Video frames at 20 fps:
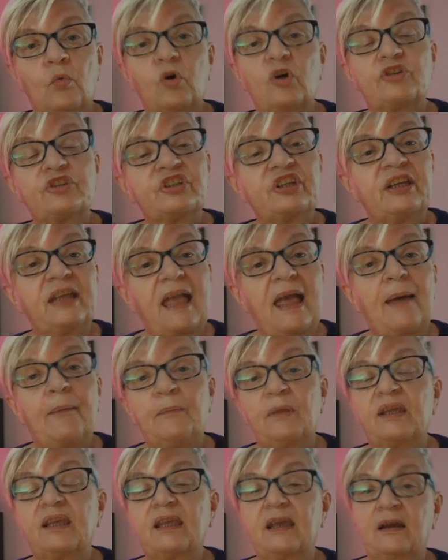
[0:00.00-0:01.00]
watching
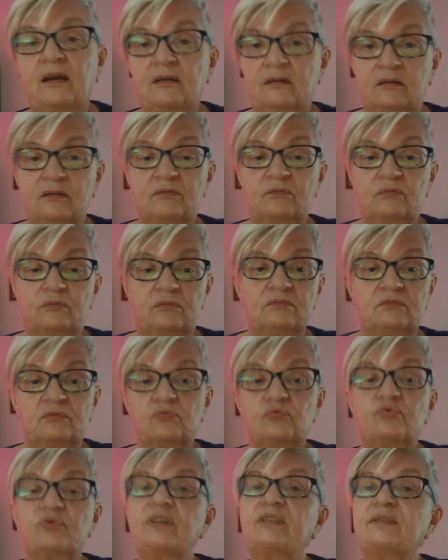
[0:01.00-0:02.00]
Ameca
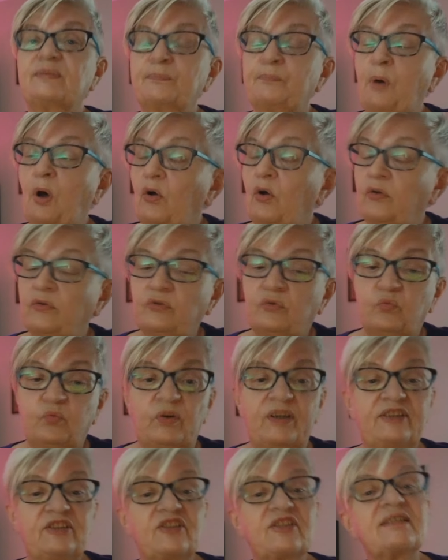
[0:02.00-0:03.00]
respond
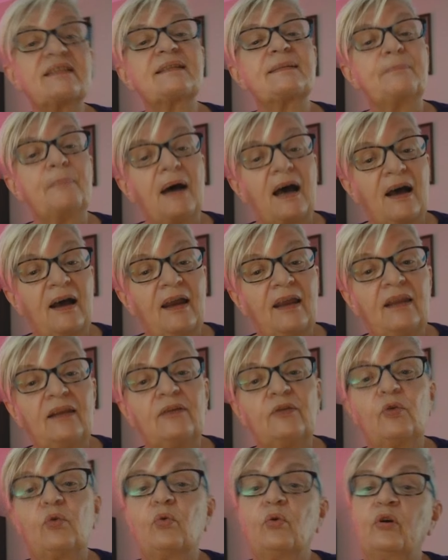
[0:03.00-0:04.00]
with a
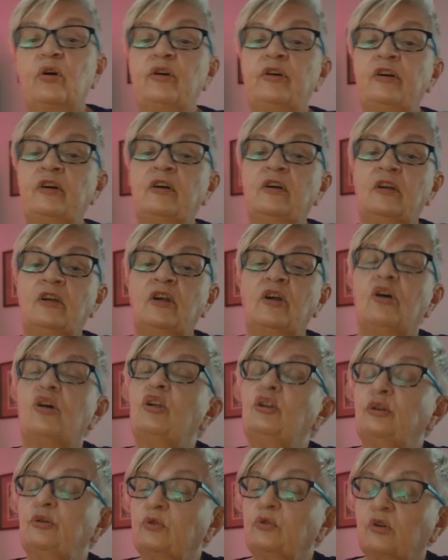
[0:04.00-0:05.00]
smile or
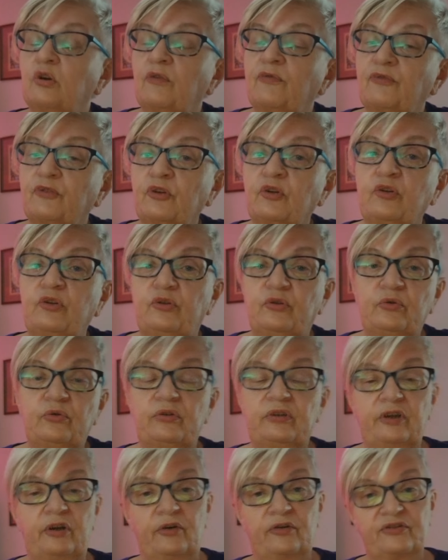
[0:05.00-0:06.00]
a look of
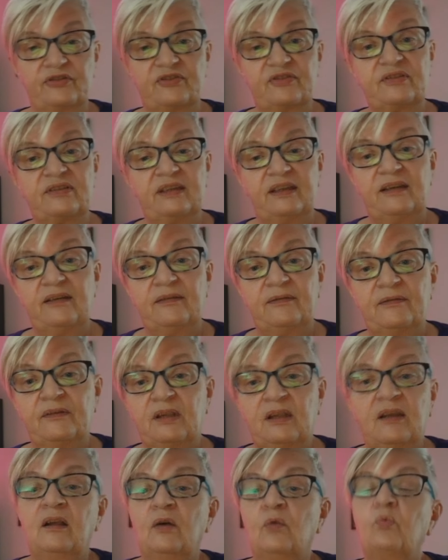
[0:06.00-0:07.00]
curiosity,
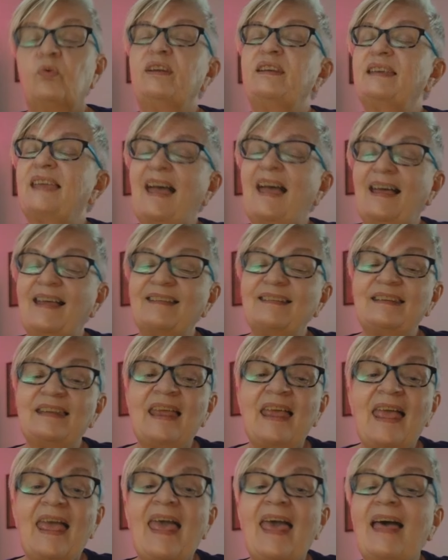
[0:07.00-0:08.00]
we can't
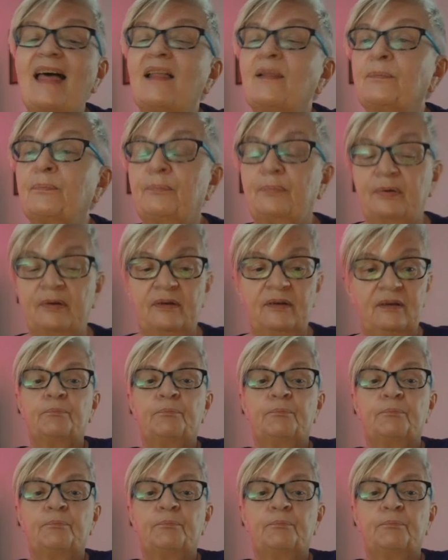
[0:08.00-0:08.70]
help